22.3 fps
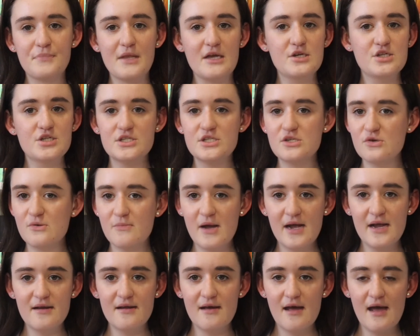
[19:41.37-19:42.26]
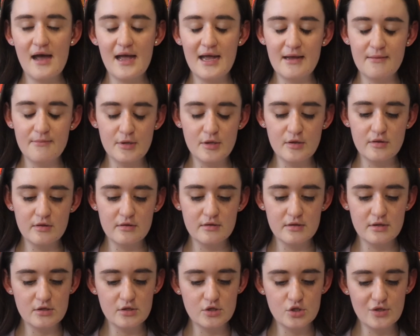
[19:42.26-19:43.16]
Just a reminder, I am
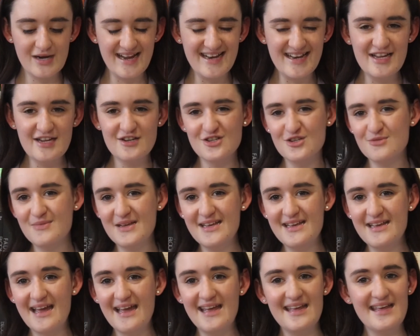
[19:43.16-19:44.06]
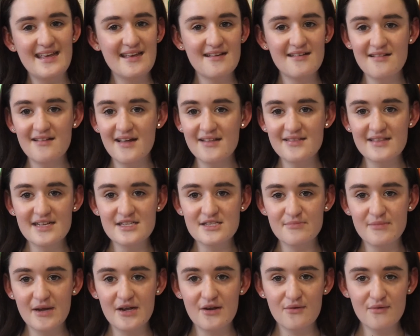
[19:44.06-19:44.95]
training to be a healer.
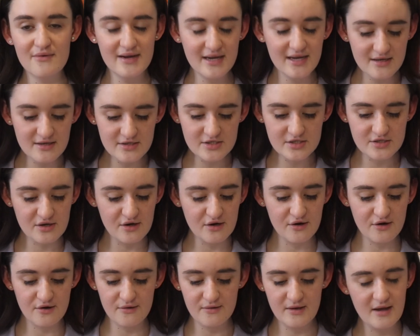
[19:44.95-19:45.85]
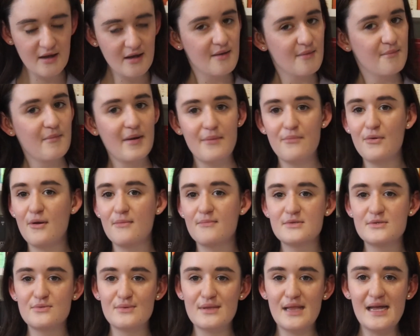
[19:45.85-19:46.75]
That's my career, so my
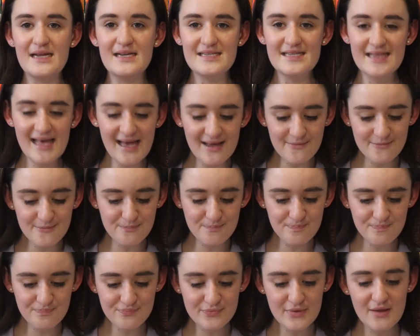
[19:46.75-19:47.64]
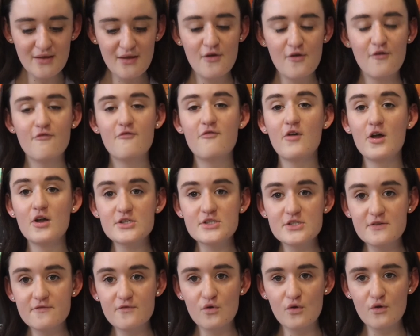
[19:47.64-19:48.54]
prompts relate to that.
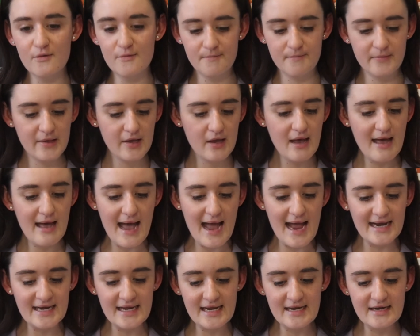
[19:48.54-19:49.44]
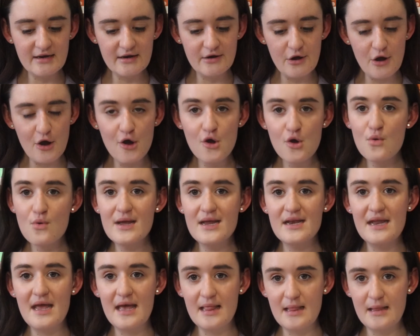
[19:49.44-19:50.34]
First of all, I need an O
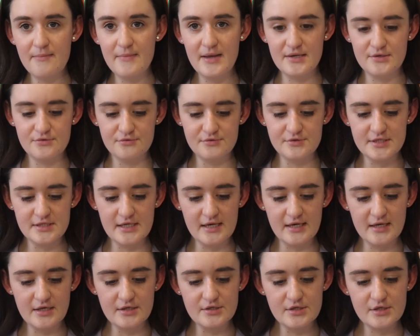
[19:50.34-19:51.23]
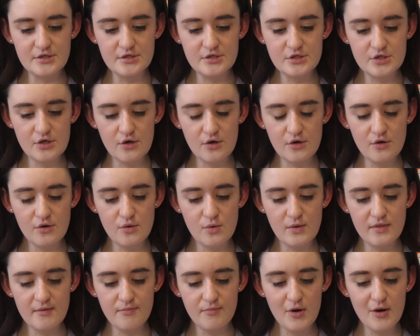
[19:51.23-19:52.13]
in elemental studies.
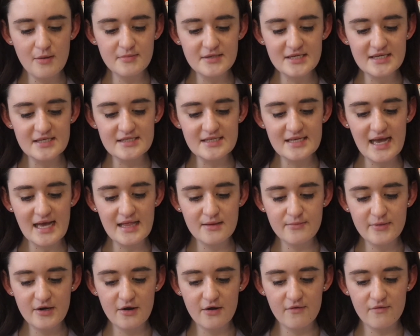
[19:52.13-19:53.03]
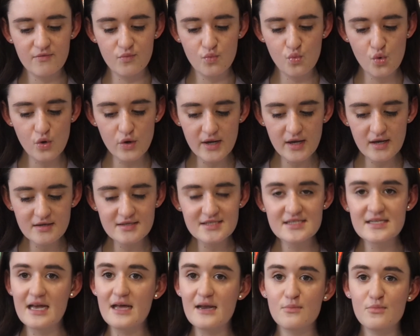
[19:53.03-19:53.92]
So the prompt is element of water,
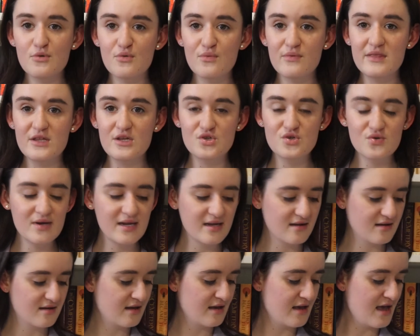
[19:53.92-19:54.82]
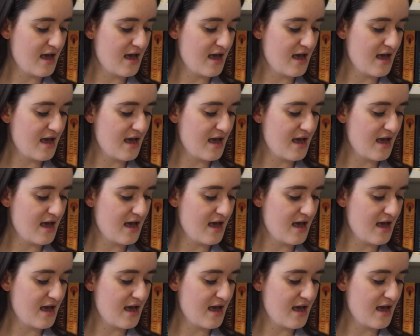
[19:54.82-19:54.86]
start a book with a drink.